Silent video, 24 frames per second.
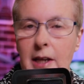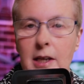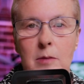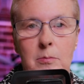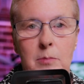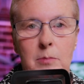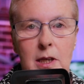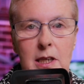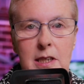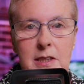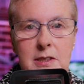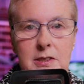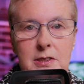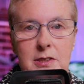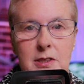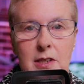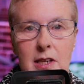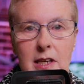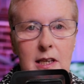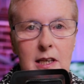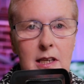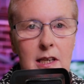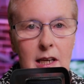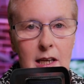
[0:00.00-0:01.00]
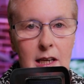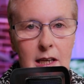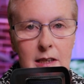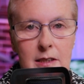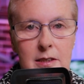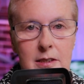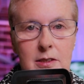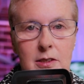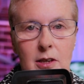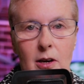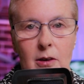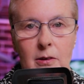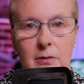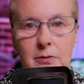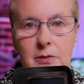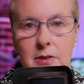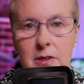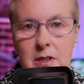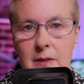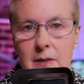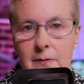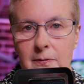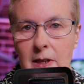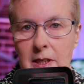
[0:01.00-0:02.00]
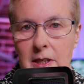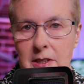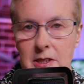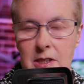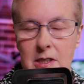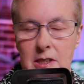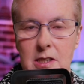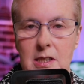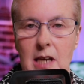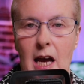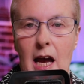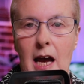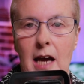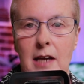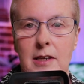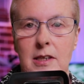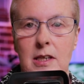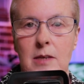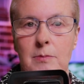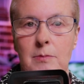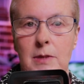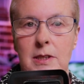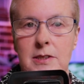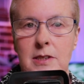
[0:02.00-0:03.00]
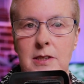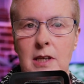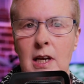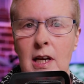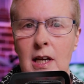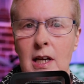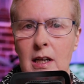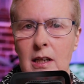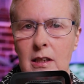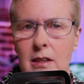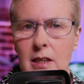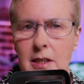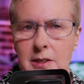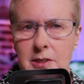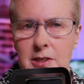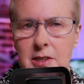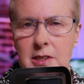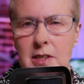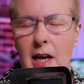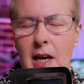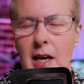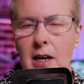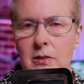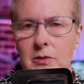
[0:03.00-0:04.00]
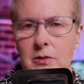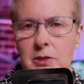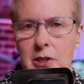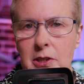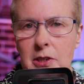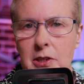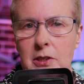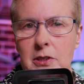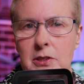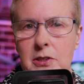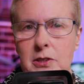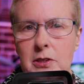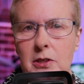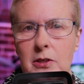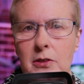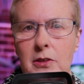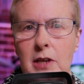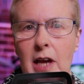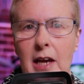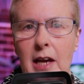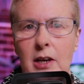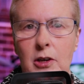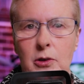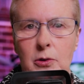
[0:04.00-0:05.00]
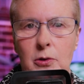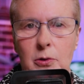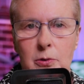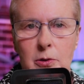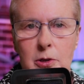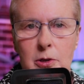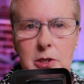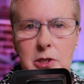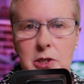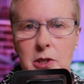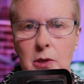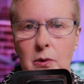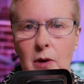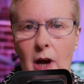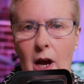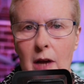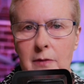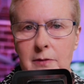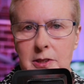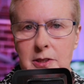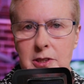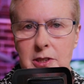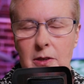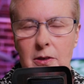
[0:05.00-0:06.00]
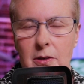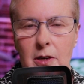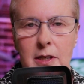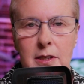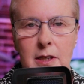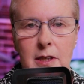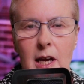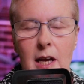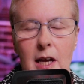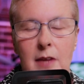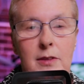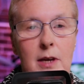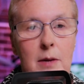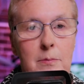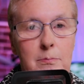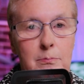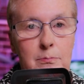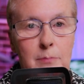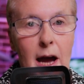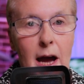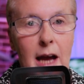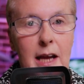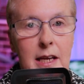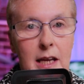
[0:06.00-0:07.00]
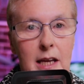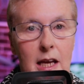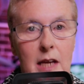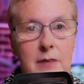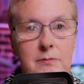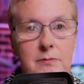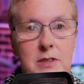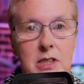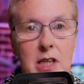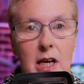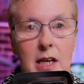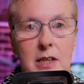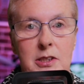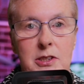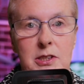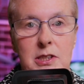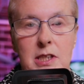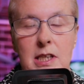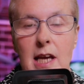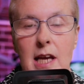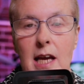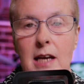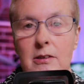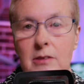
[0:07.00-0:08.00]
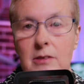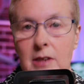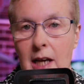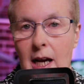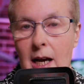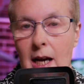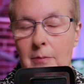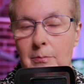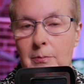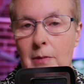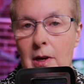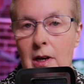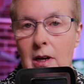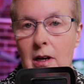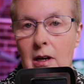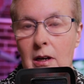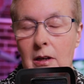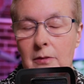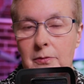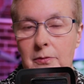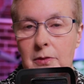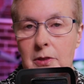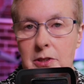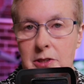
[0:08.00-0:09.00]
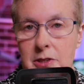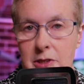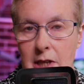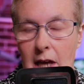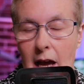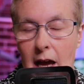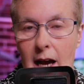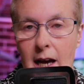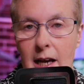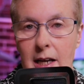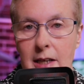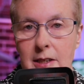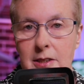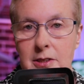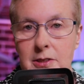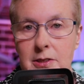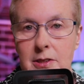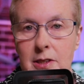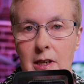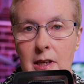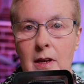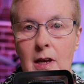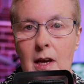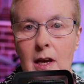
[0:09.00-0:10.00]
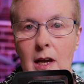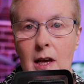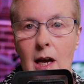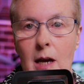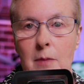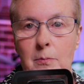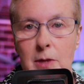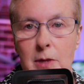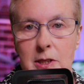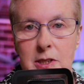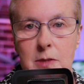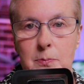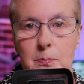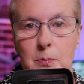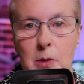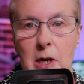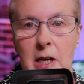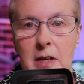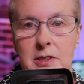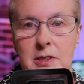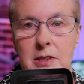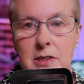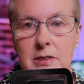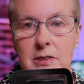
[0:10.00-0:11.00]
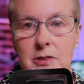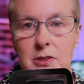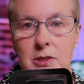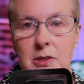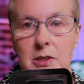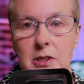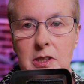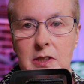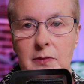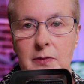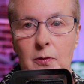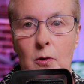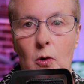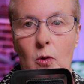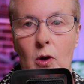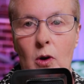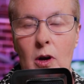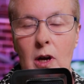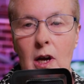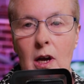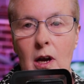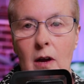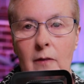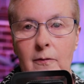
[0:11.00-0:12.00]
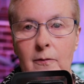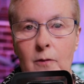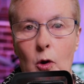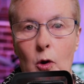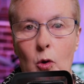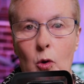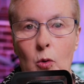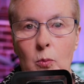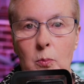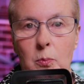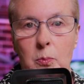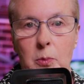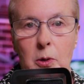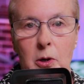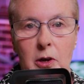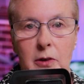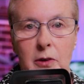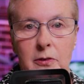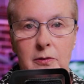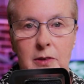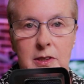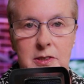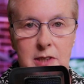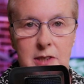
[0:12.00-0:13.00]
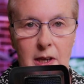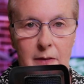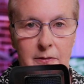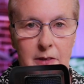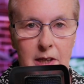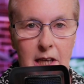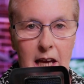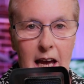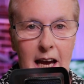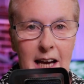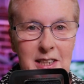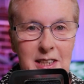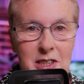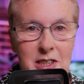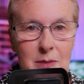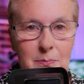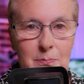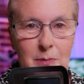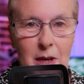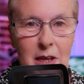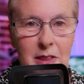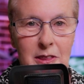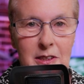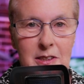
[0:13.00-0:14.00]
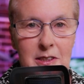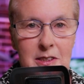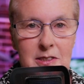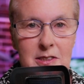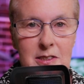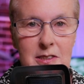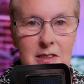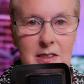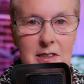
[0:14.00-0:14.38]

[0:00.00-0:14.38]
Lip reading: completes the end of the defence's arguments. Let's now turn to that crucial oversight that may have changed the outcome of this case. A missed browser search for foolproof suffocation methods.